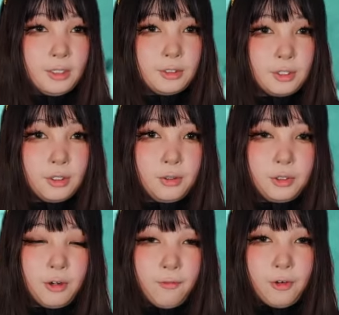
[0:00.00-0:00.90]
So
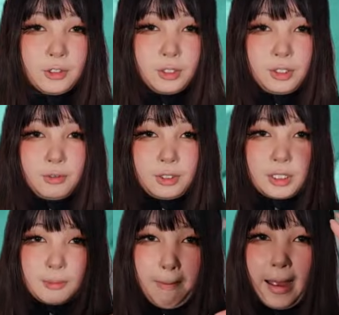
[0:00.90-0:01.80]
you're forced to use
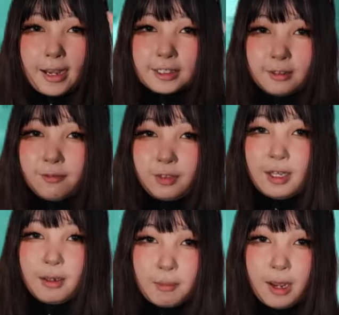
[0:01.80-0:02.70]
this massive
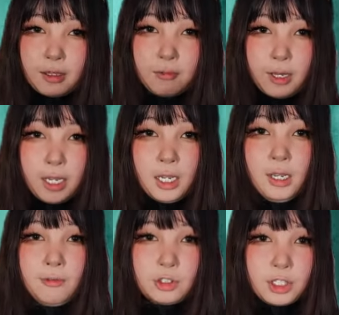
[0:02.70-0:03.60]
thing, by the way,
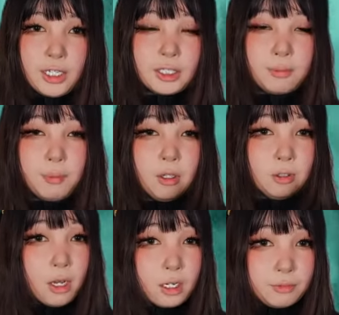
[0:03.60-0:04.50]
which takes up a
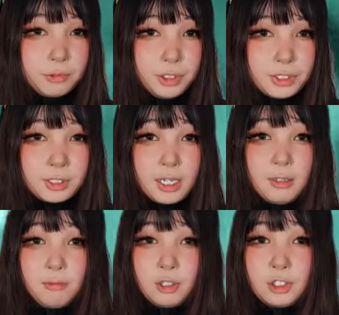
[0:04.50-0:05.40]
lot of real
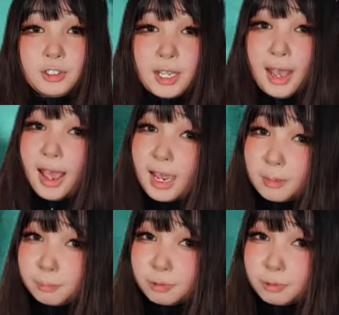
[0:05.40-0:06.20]
estate, which is at a